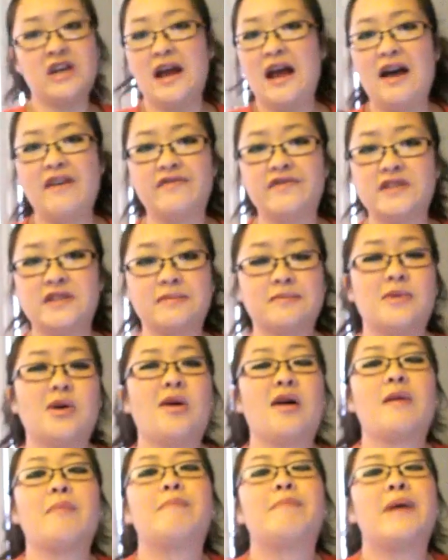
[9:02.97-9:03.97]
I have some
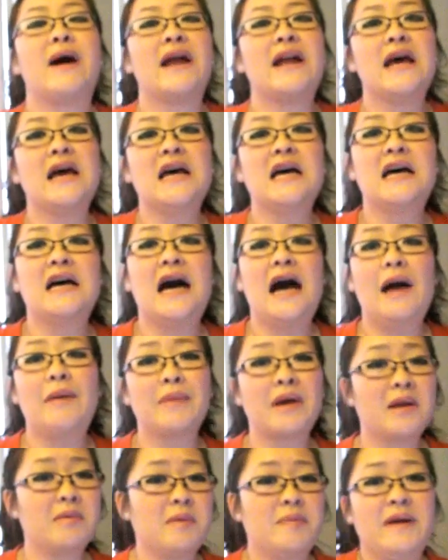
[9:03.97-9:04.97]
more, but
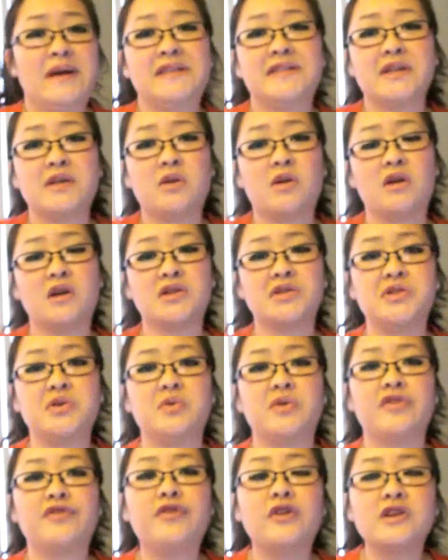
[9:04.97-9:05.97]
I'm going to be placing an order
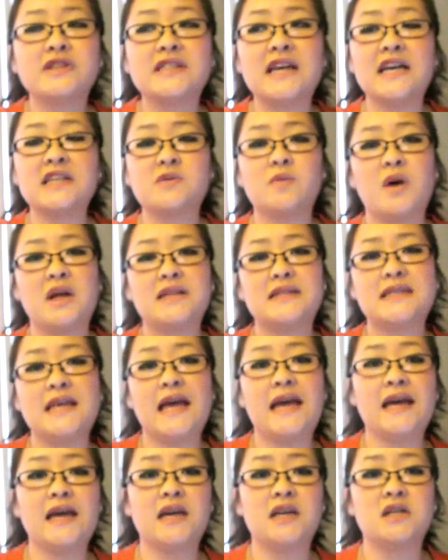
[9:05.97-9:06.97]
soon with full-size ones
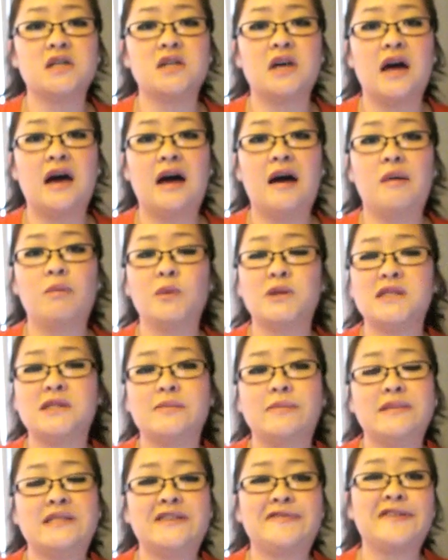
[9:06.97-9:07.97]
and with
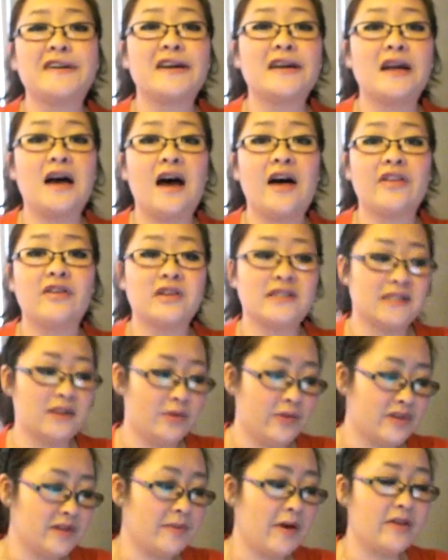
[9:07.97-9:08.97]
some
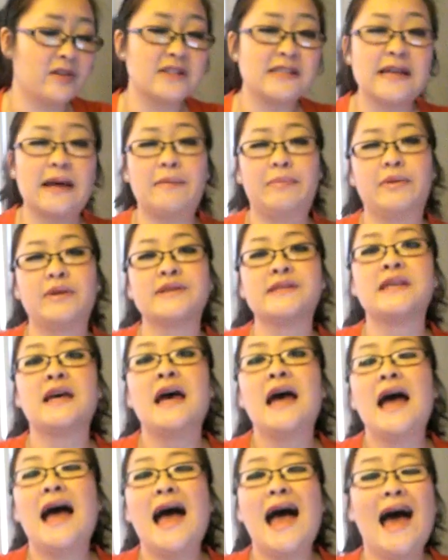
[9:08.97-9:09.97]
other samples.
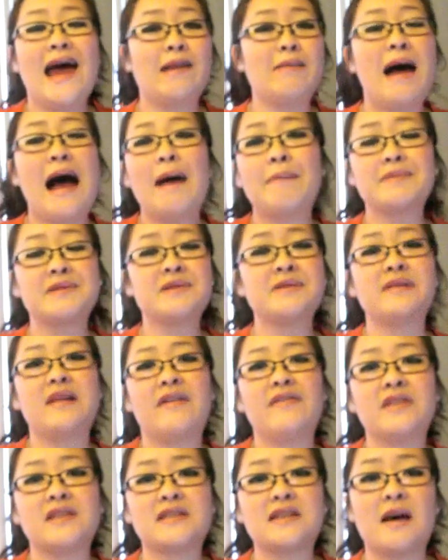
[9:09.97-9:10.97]
And I'm absolutely
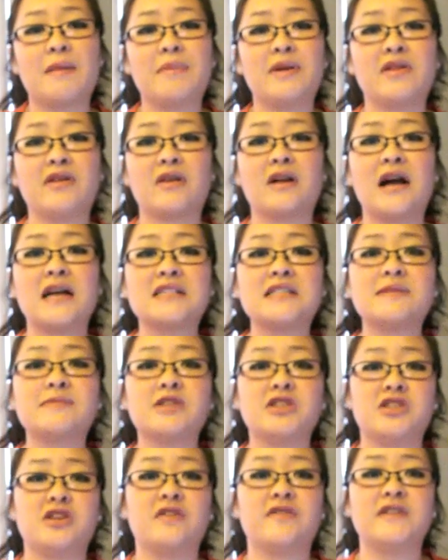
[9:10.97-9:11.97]
loving this company. Their
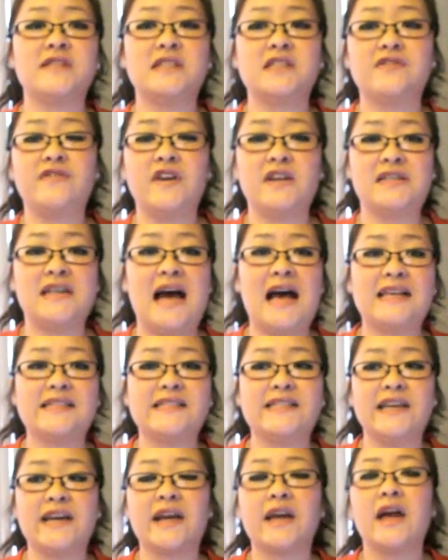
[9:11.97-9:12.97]
customer service is
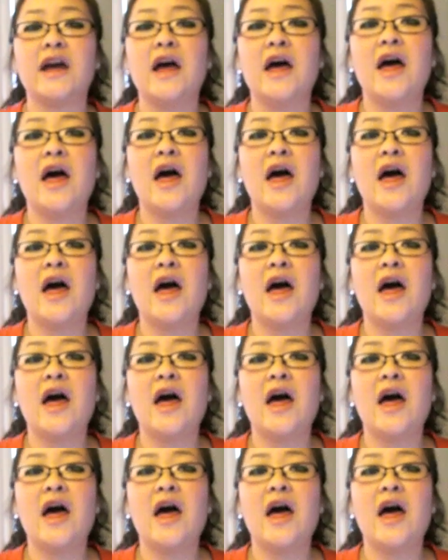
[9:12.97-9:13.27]
fantastic.